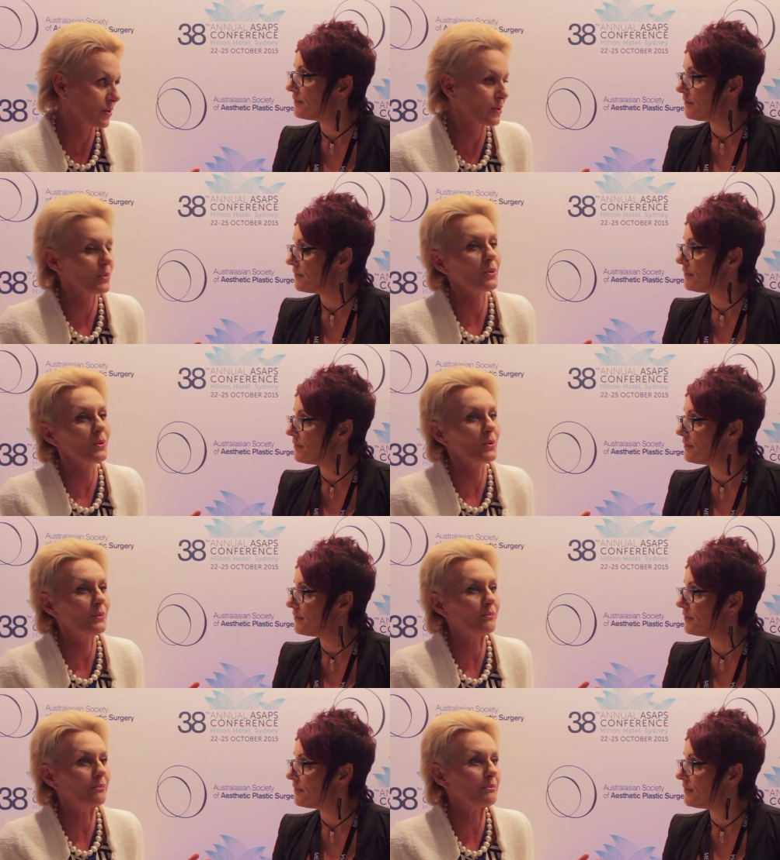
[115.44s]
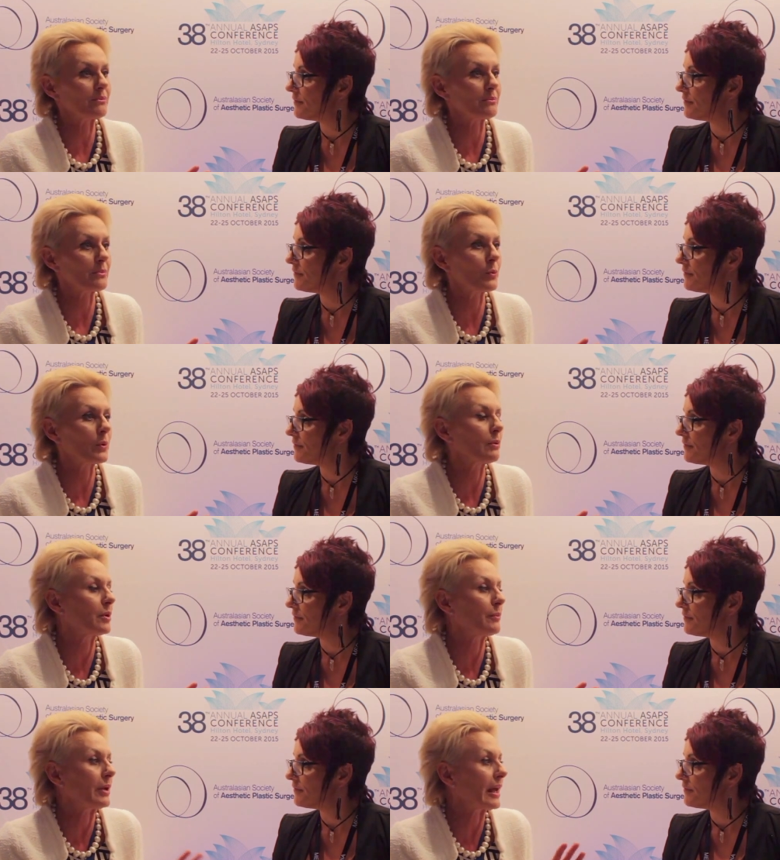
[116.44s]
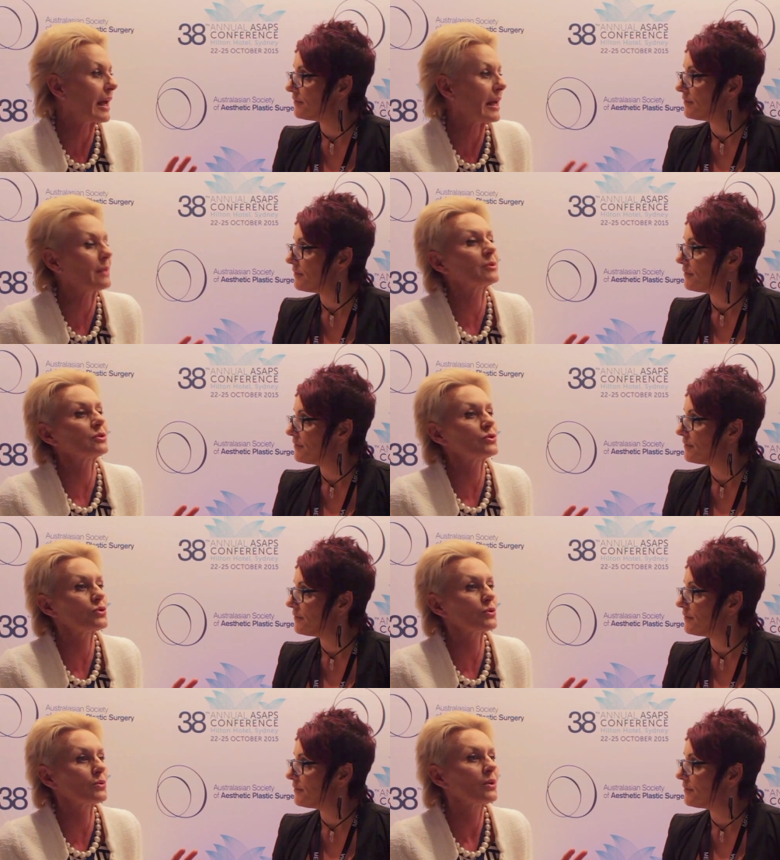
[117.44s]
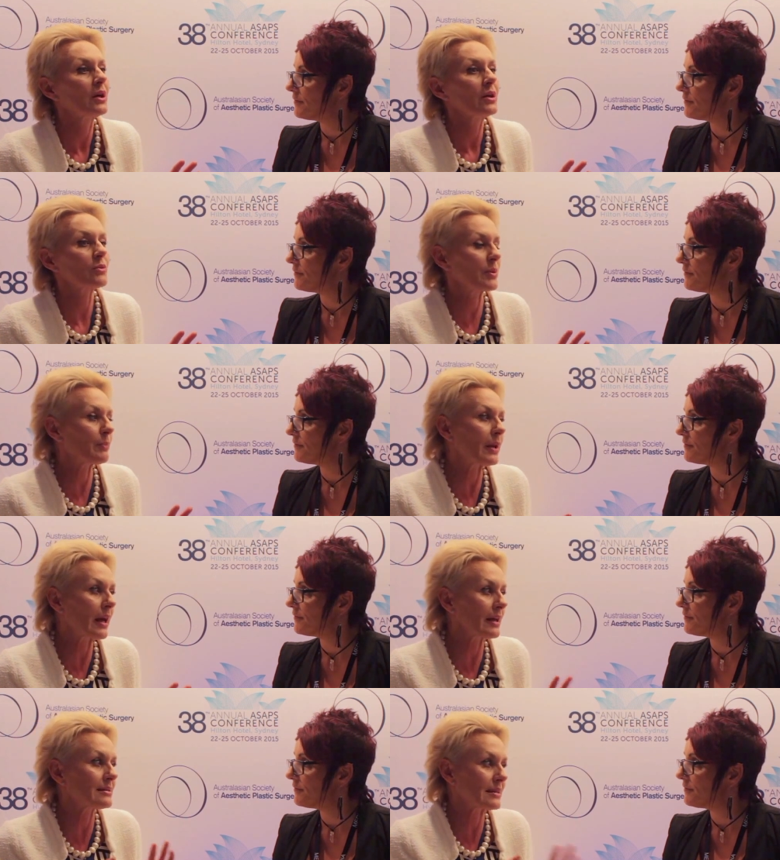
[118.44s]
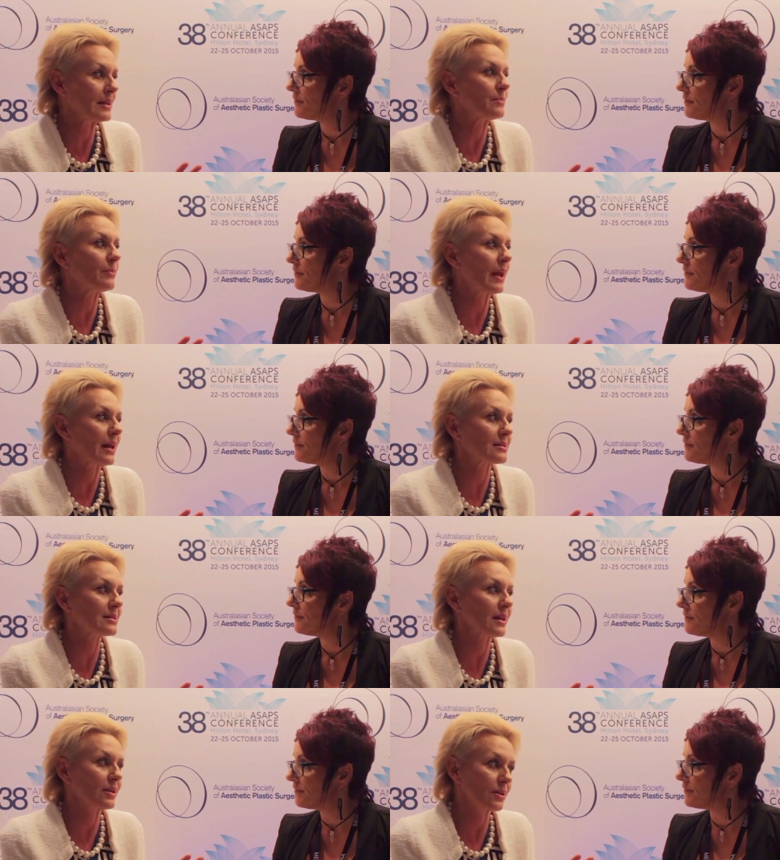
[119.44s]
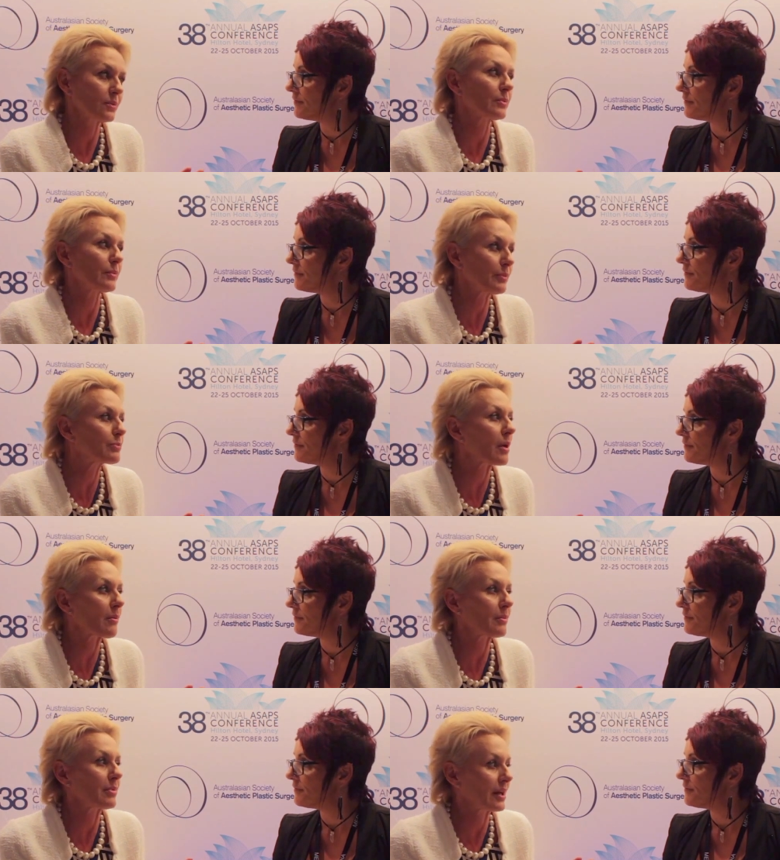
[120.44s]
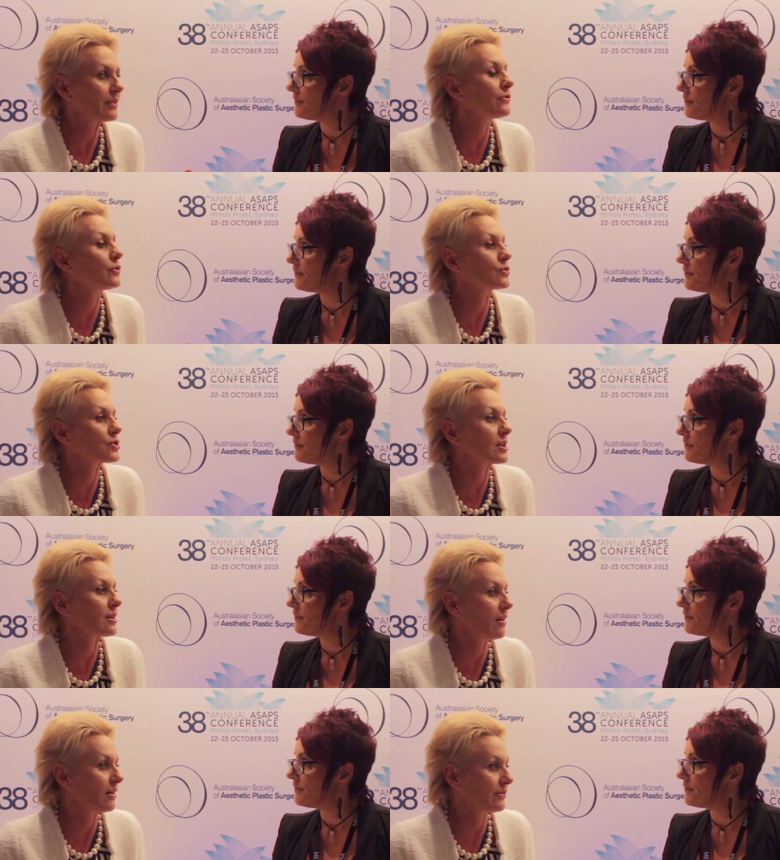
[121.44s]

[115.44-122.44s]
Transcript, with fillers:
Speaker 1: uh, um, we will be able to replace implants. That it will be probably a future of